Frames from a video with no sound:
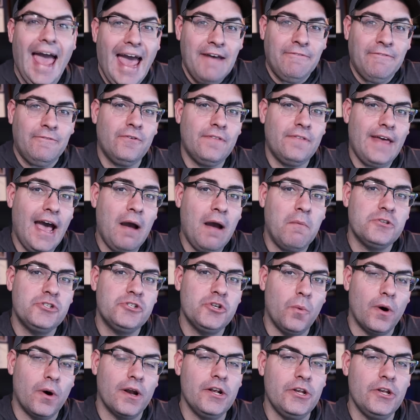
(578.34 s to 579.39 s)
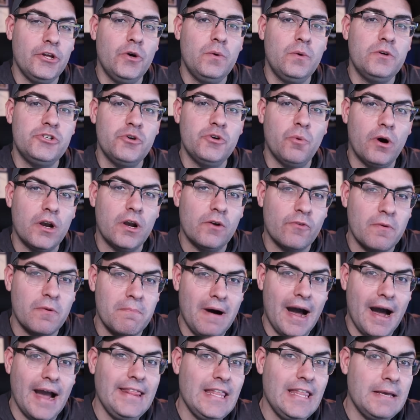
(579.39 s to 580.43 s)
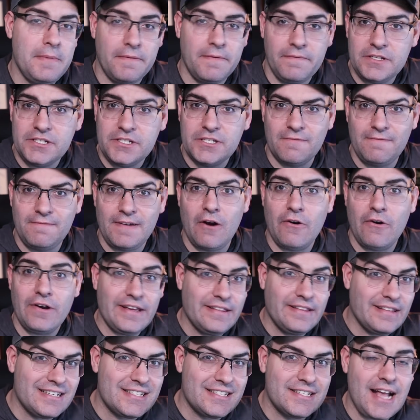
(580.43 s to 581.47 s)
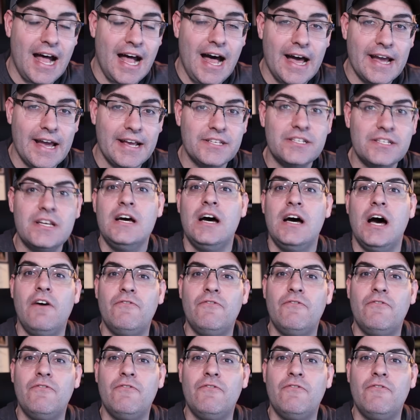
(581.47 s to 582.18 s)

After that, what you wanna do is you wanna remind them of the severity and the size